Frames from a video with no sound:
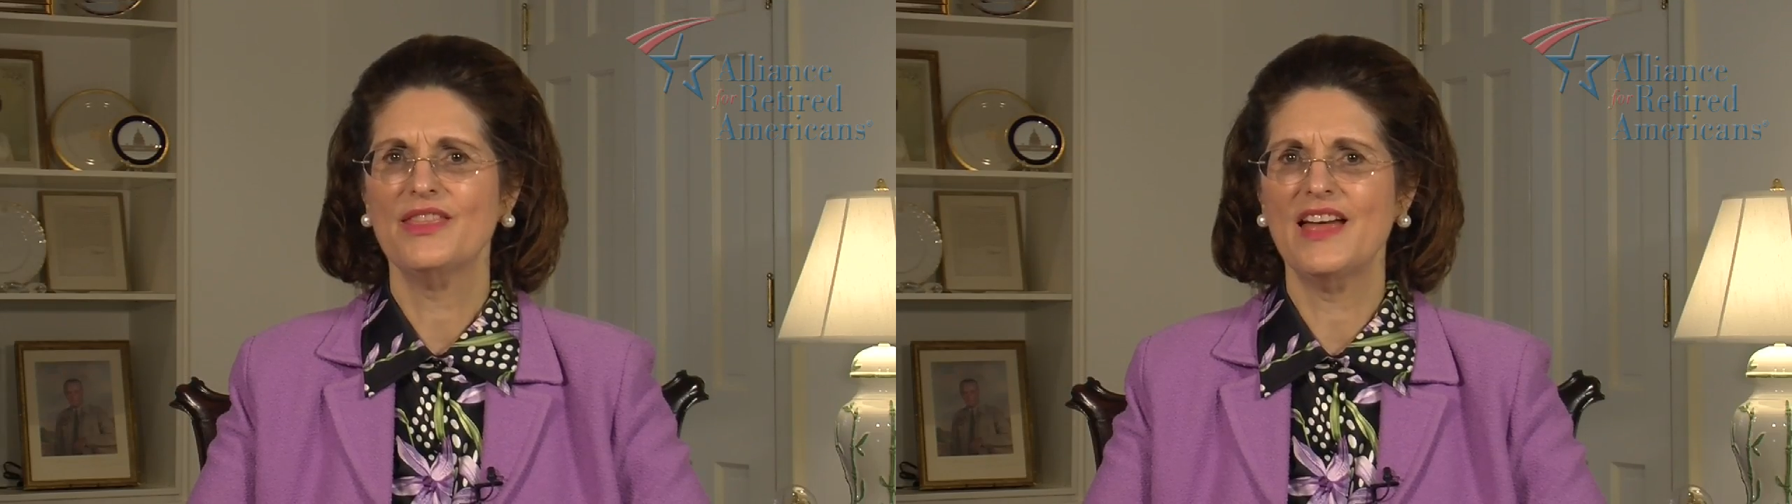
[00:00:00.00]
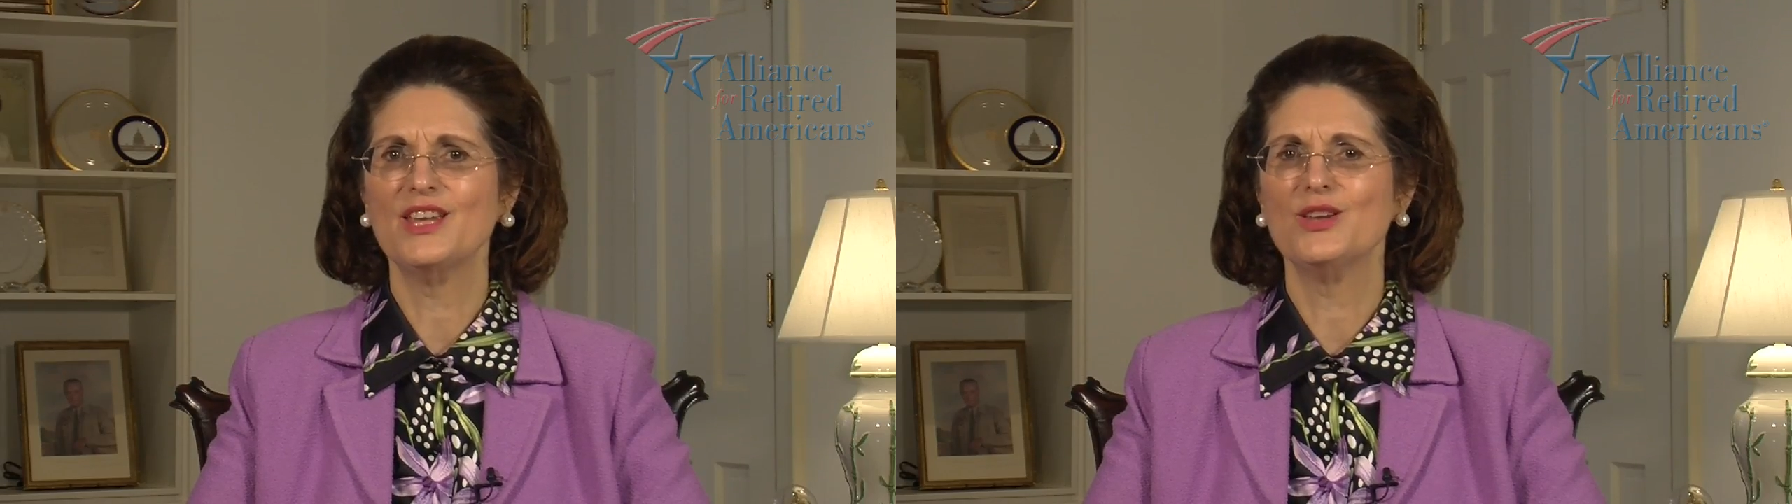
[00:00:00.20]

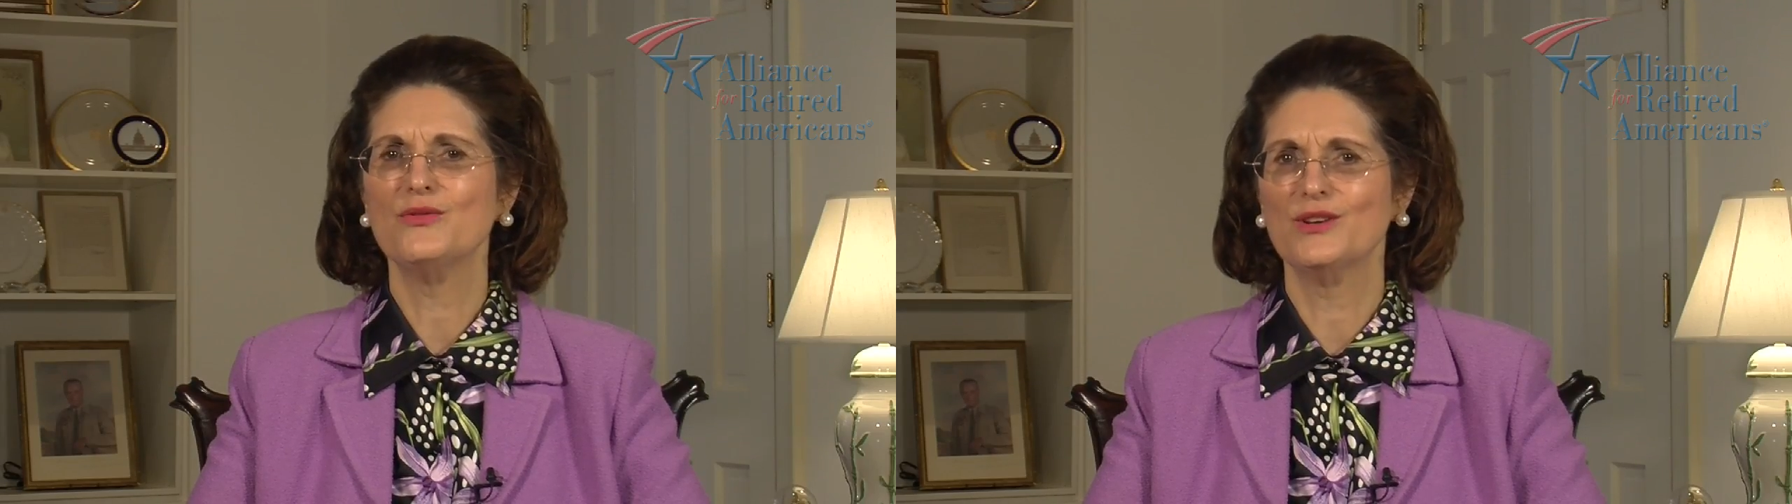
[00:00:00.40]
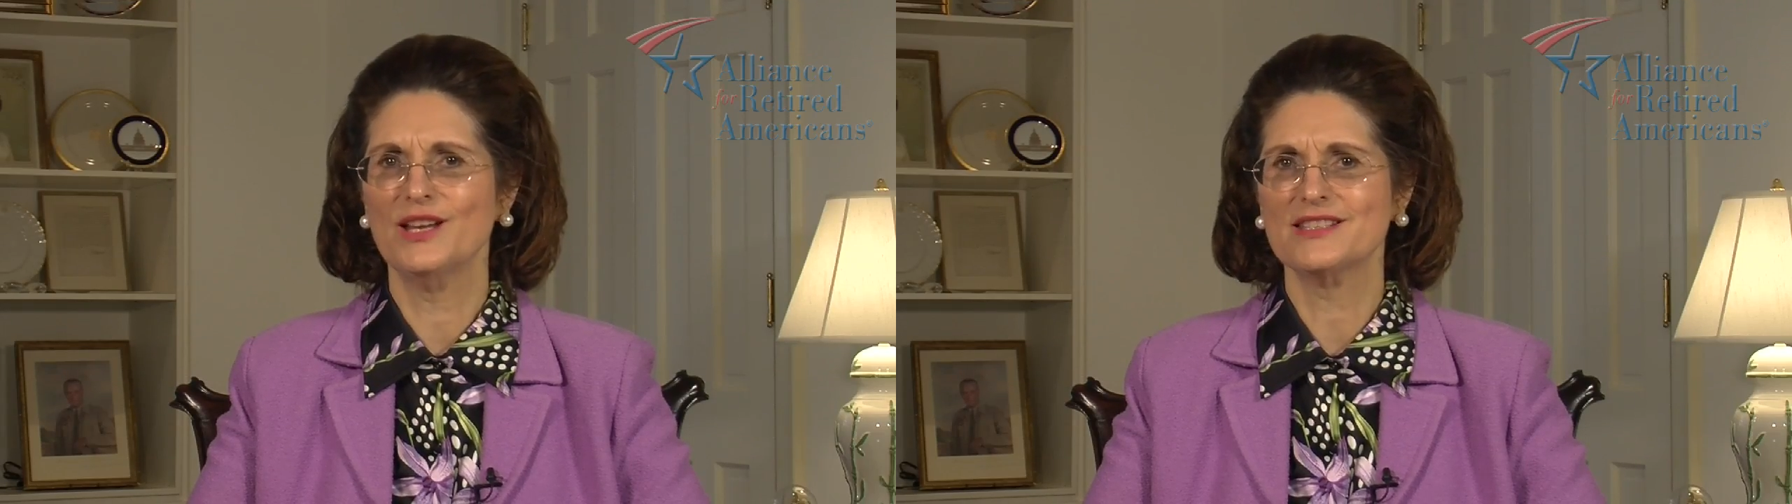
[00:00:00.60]
Thank
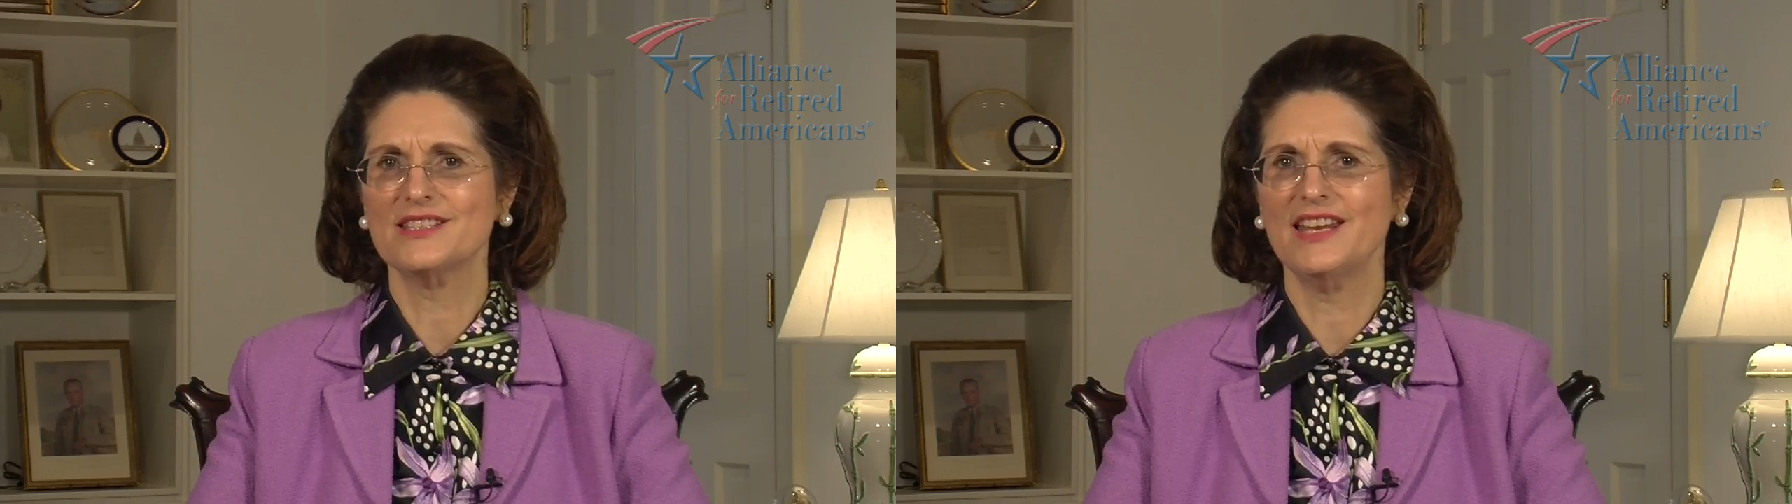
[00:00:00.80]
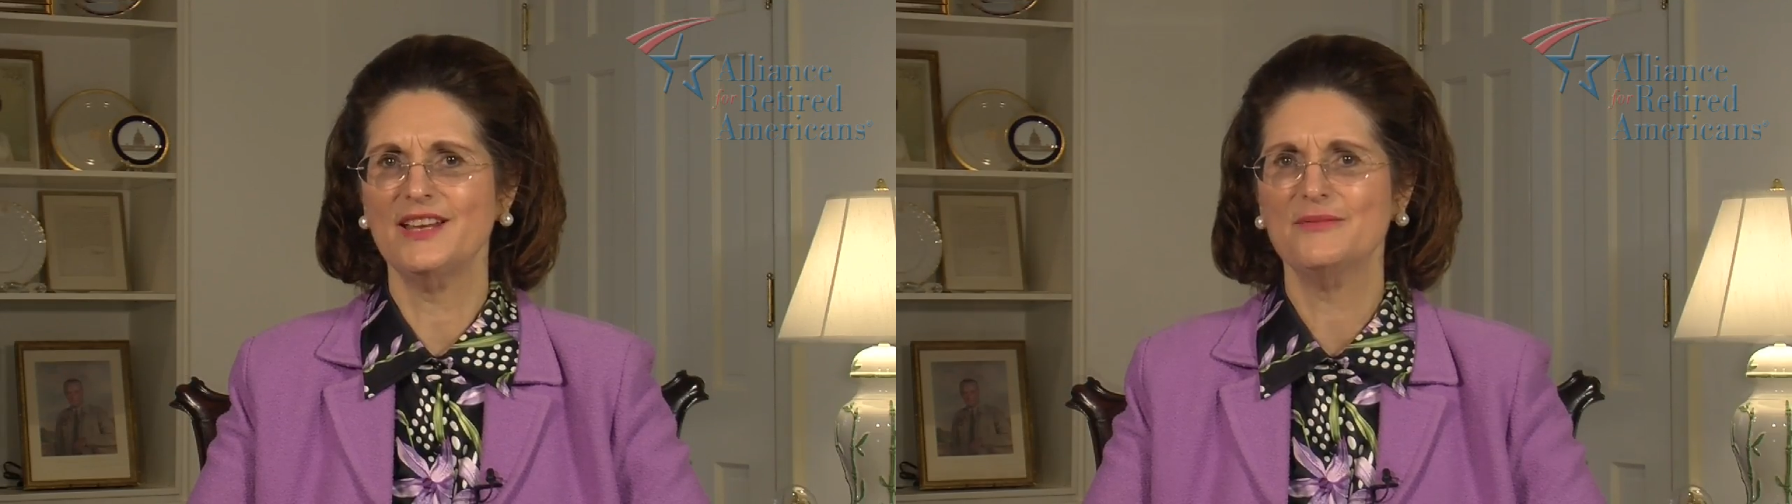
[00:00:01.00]
you for
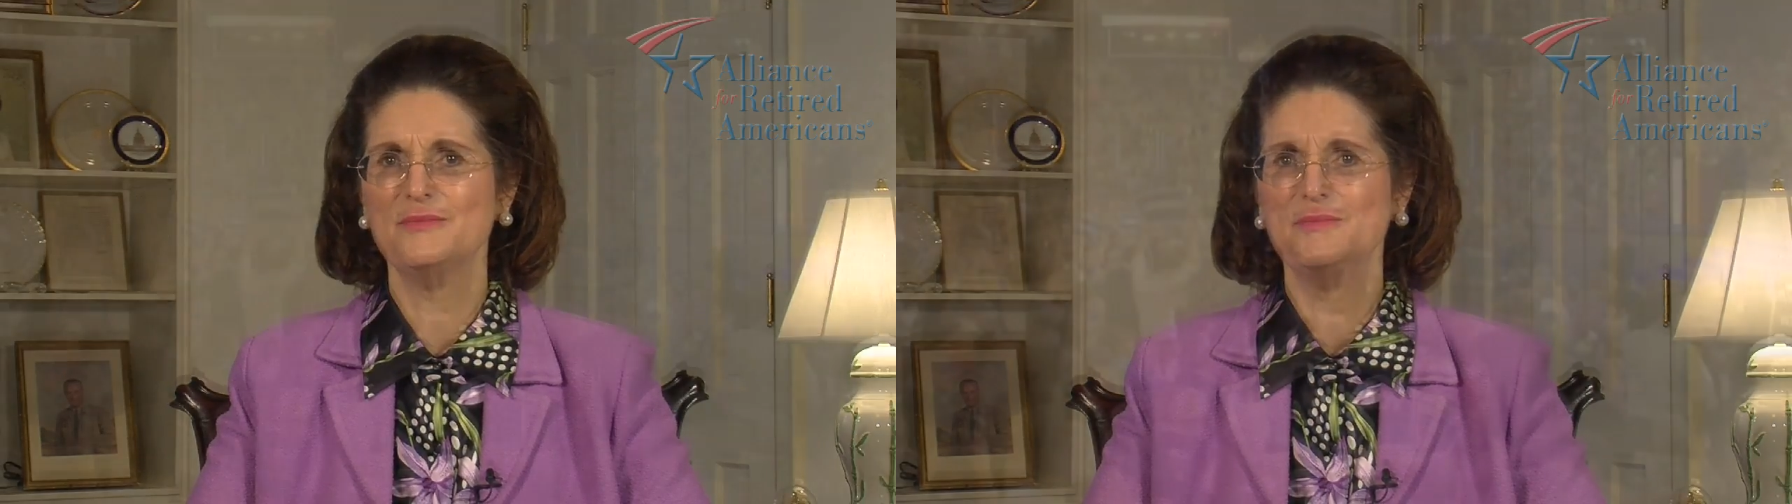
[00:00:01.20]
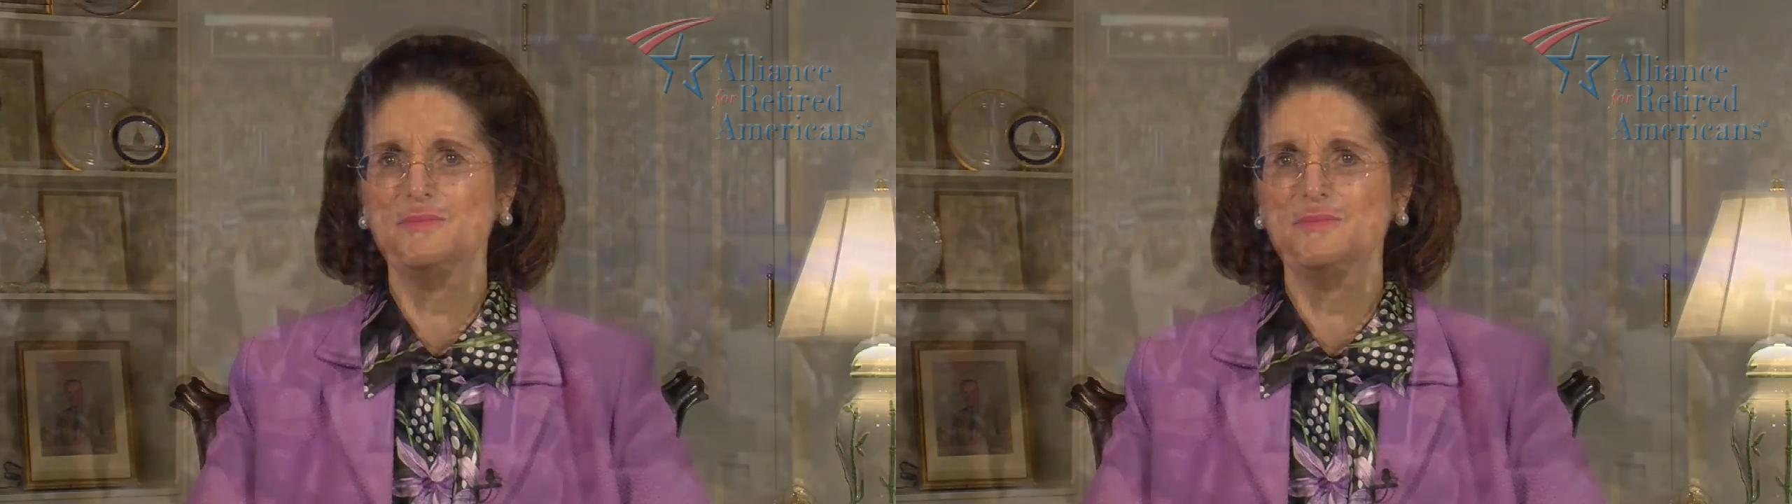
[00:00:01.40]
listening.